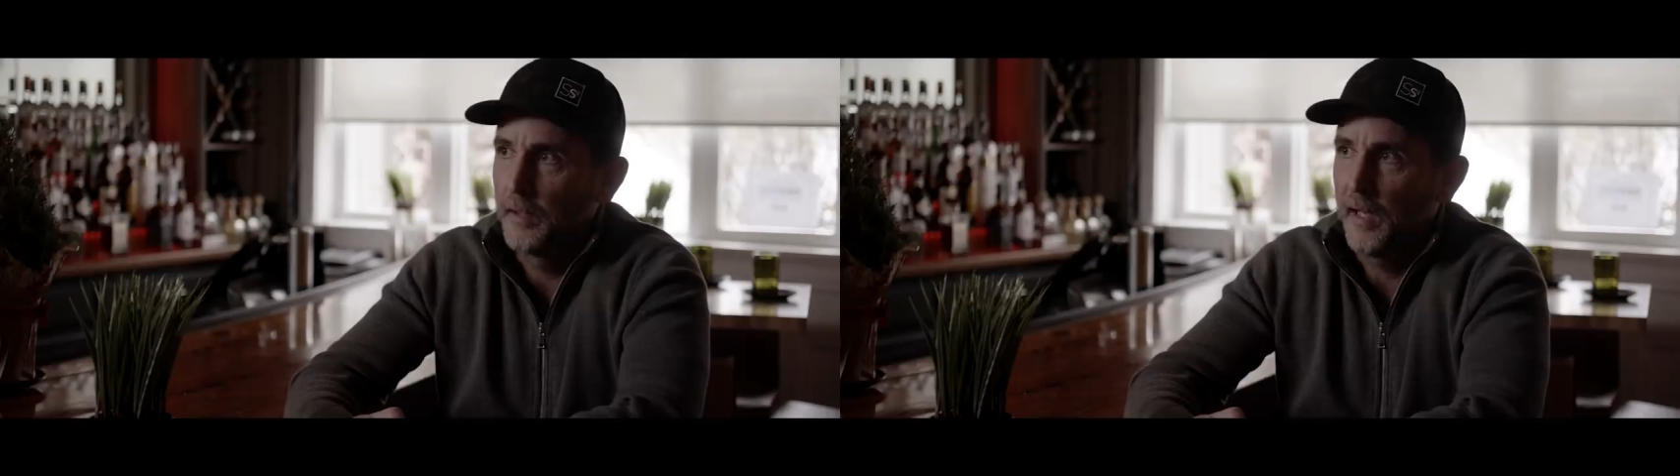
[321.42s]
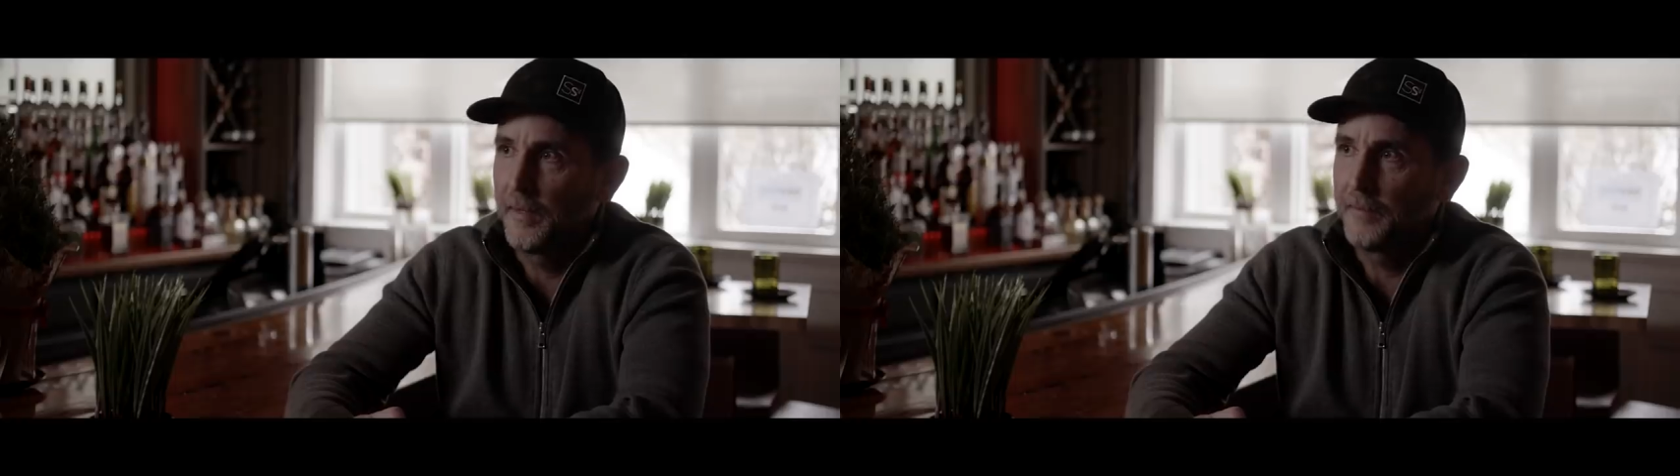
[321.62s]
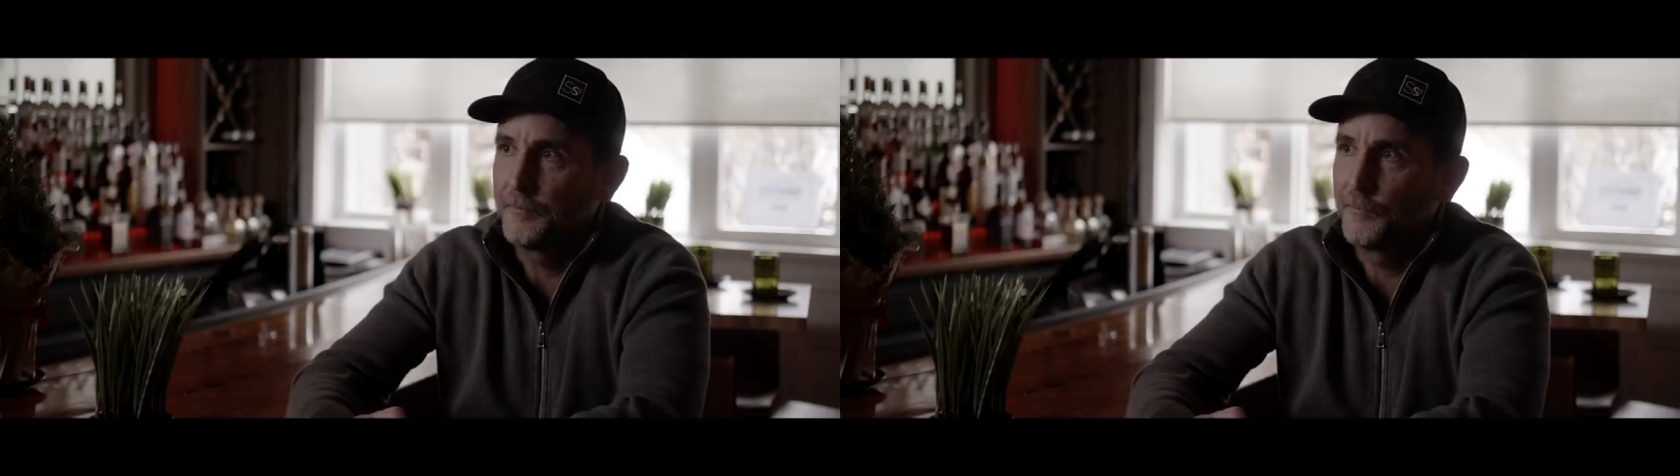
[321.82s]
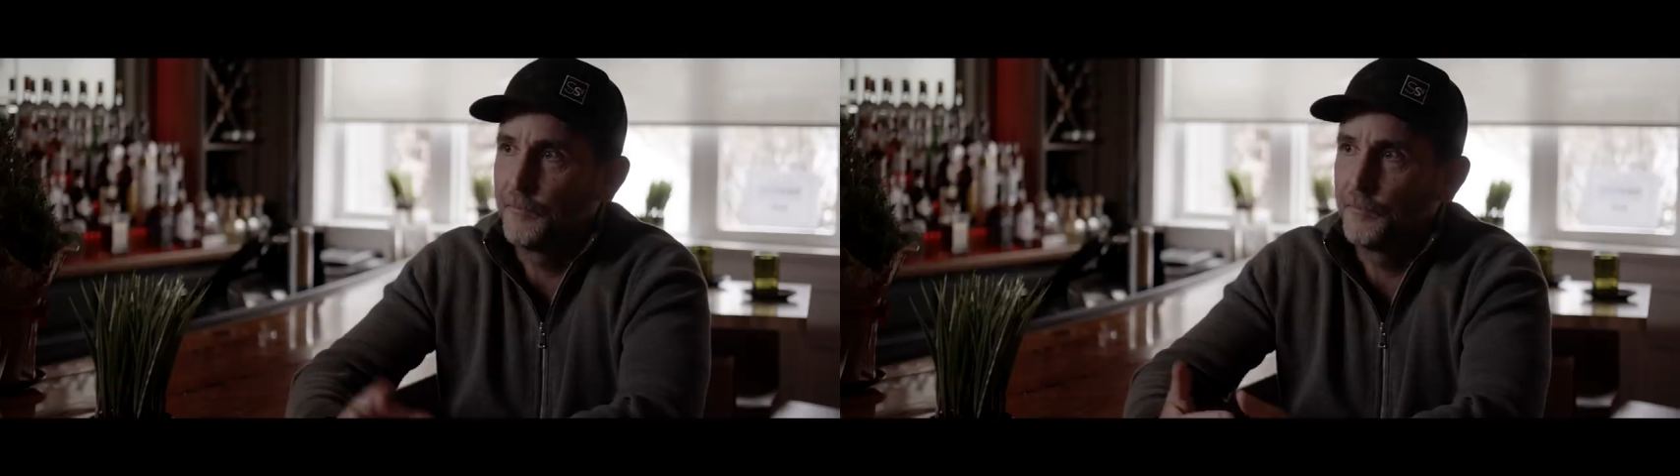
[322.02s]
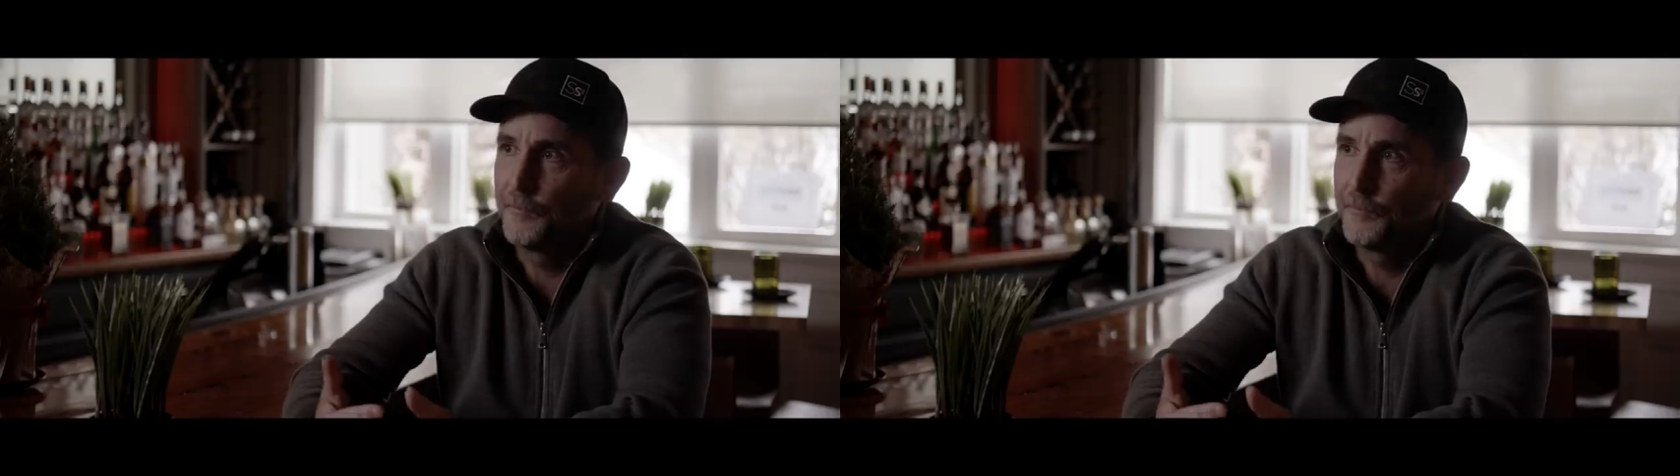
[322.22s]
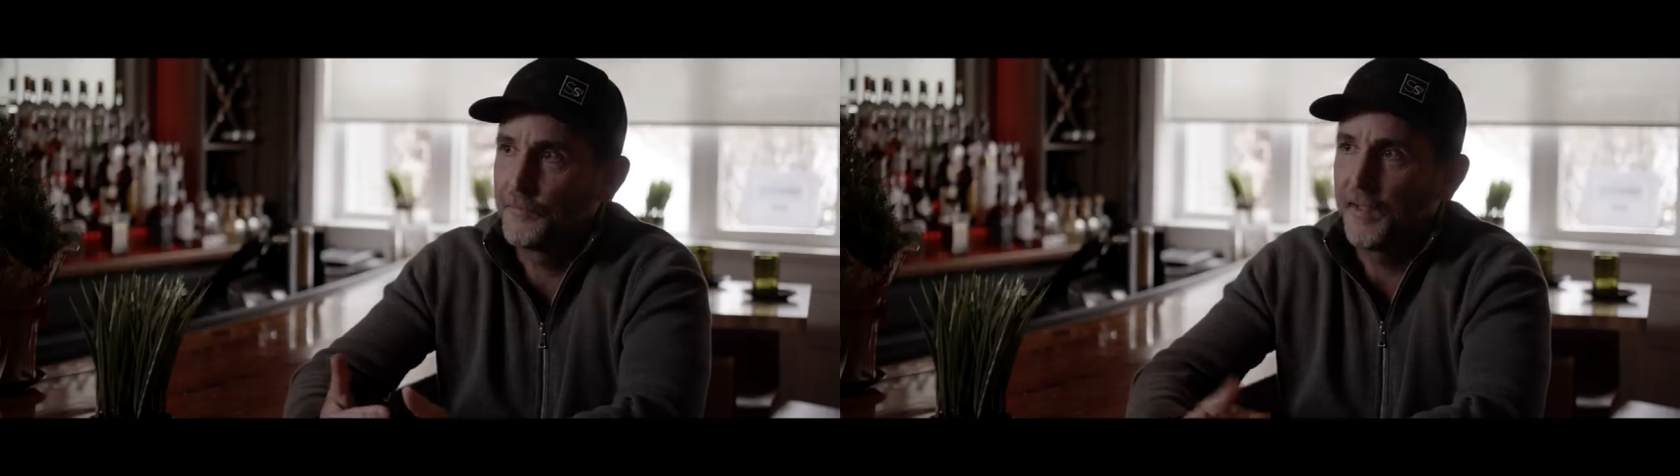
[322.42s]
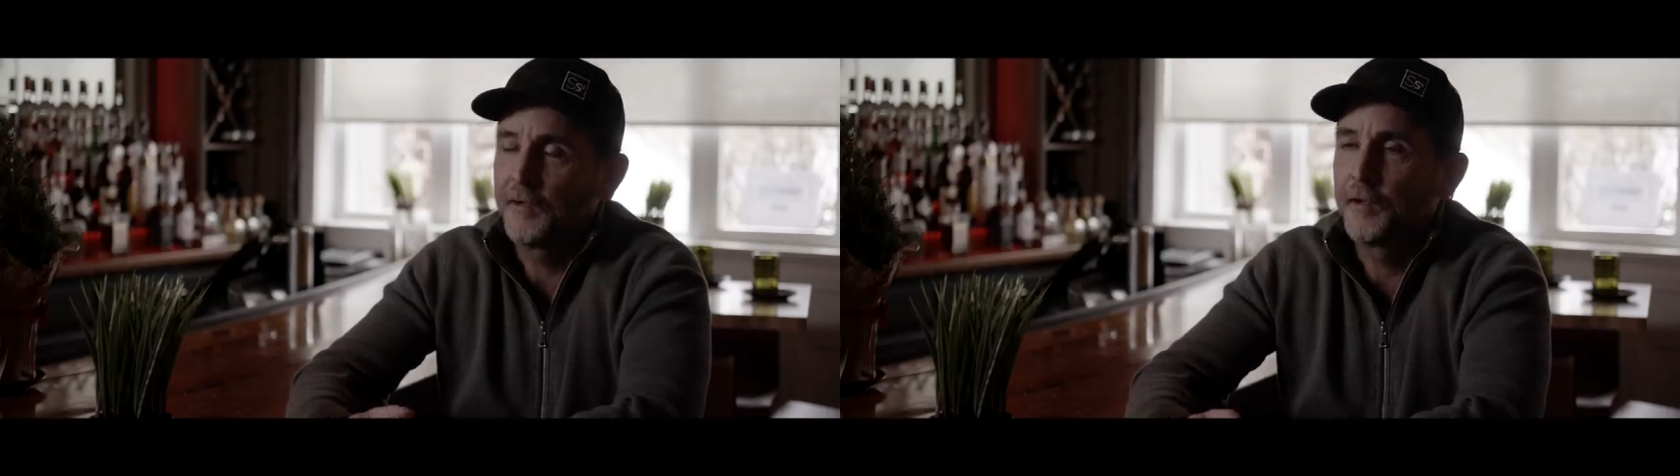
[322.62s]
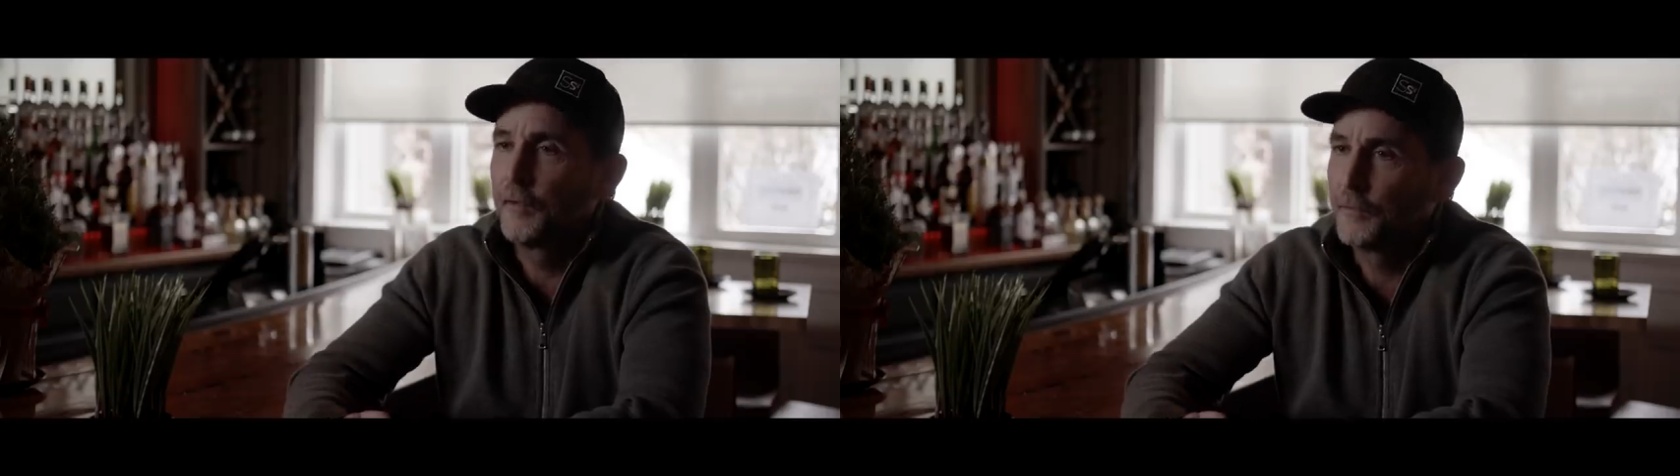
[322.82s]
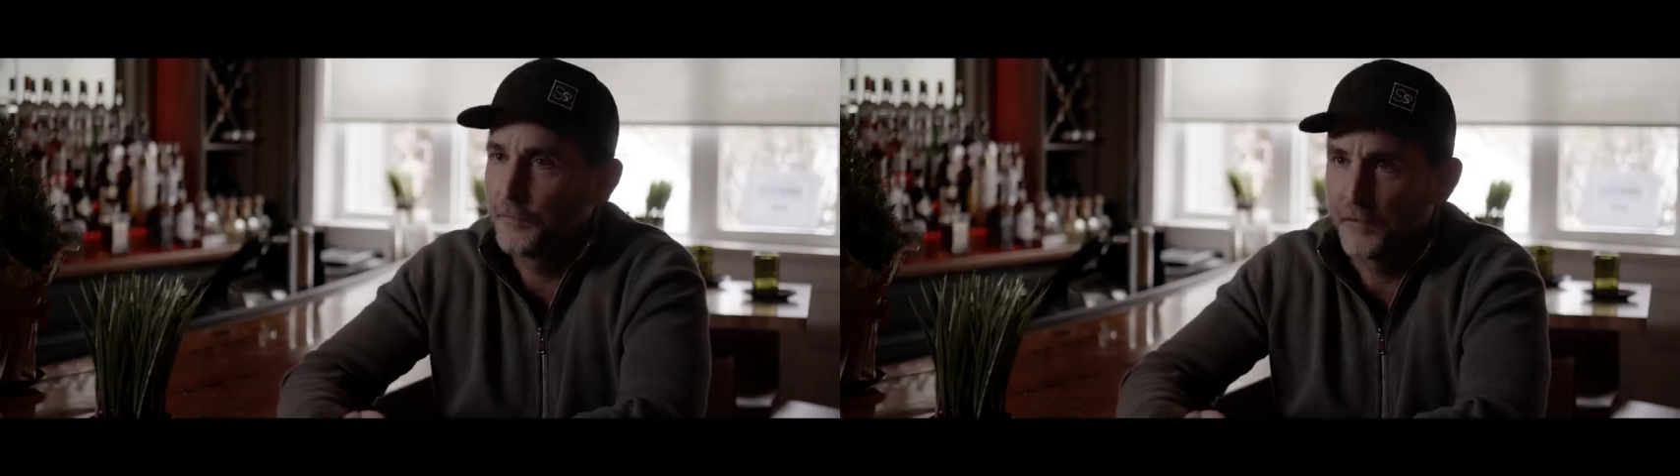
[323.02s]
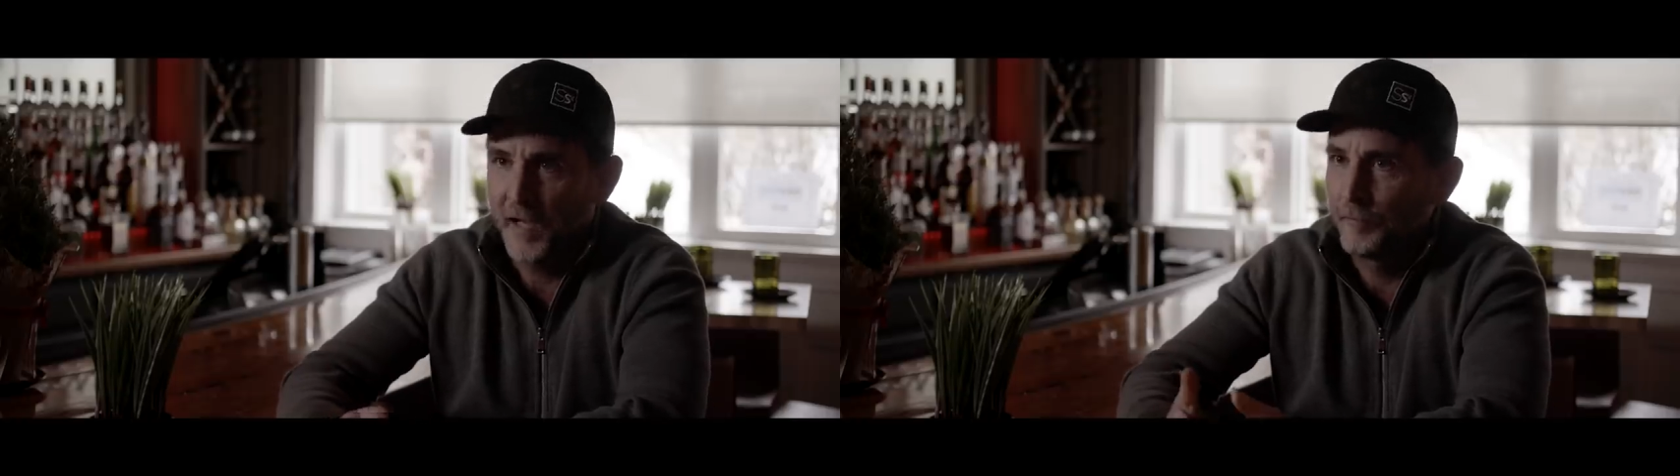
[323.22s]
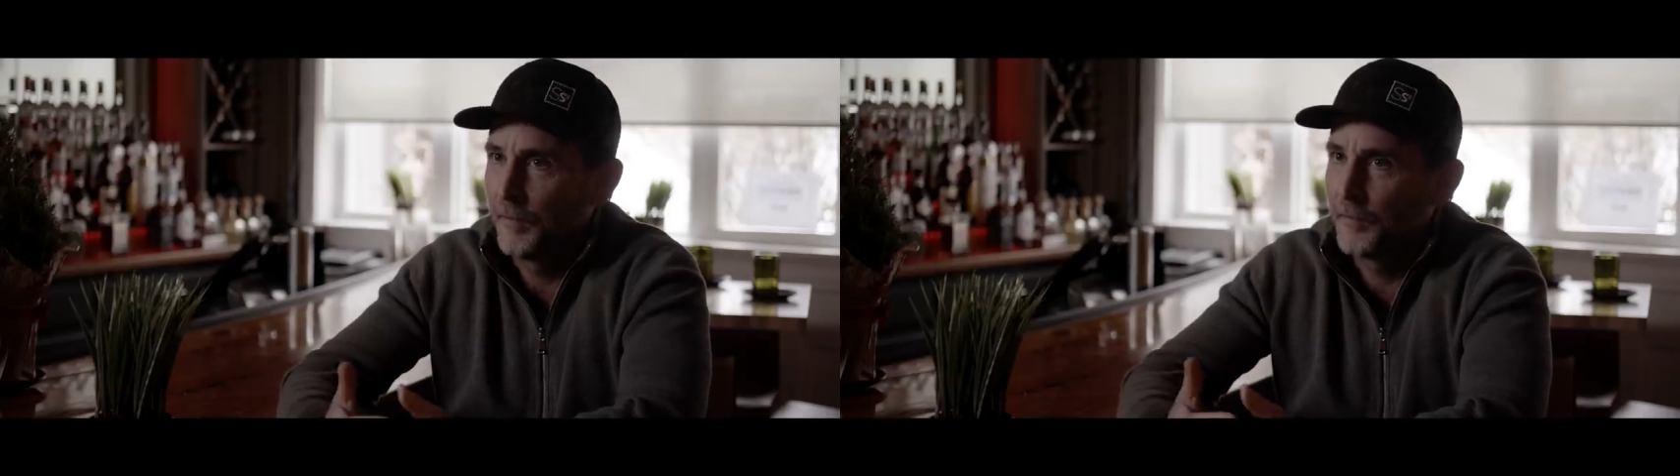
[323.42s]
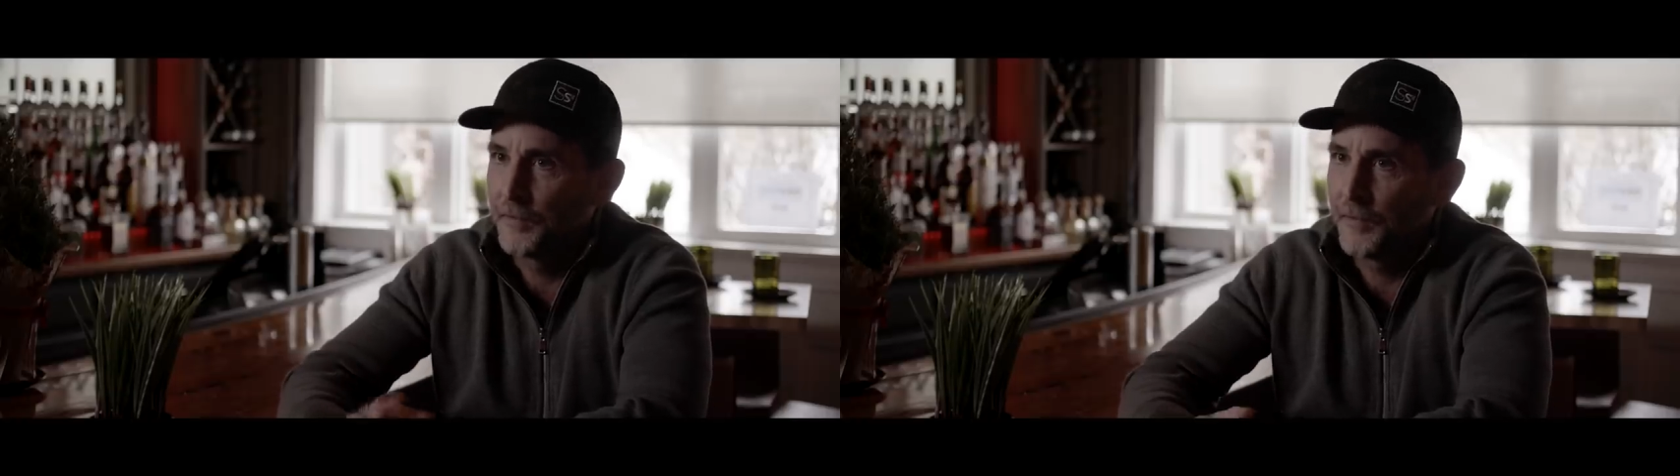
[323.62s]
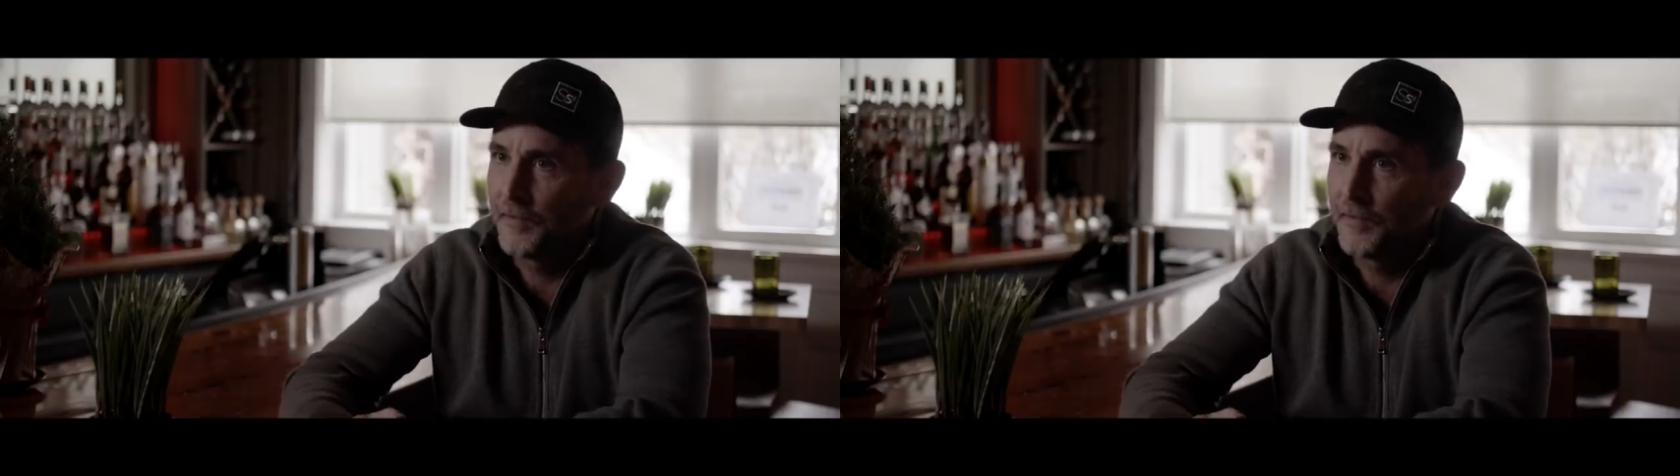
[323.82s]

I said it to staff members.